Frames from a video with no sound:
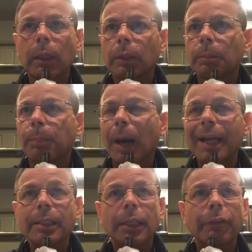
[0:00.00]
buy
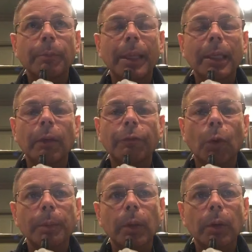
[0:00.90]
stuff and
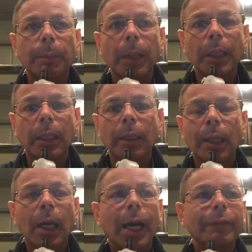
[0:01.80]
form your own opinion.
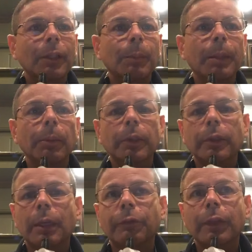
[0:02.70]
I've seen people just
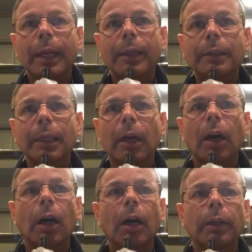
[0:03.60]
come flat out say,
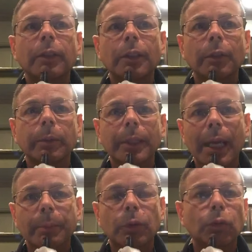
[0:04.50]
silver
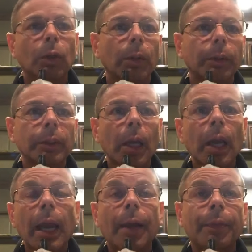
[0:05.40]
tabs, gross.
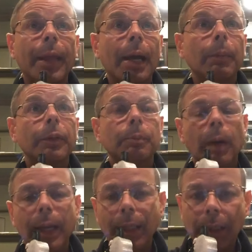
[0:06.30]
And that was
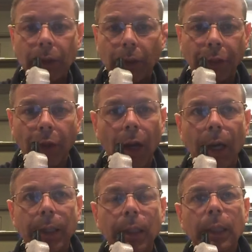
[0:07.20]
my initial
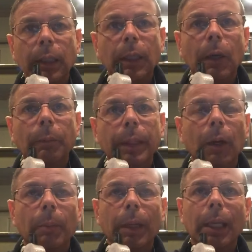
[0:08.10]
thought. I'm like,
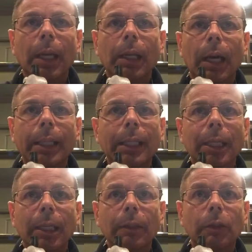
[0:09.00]
oh my God, I
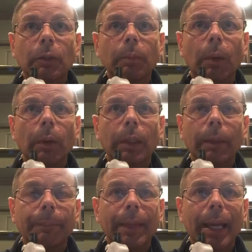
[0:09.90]
can't smoke
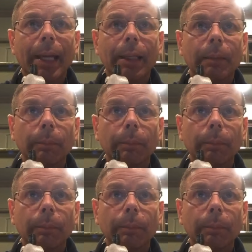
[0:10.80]
that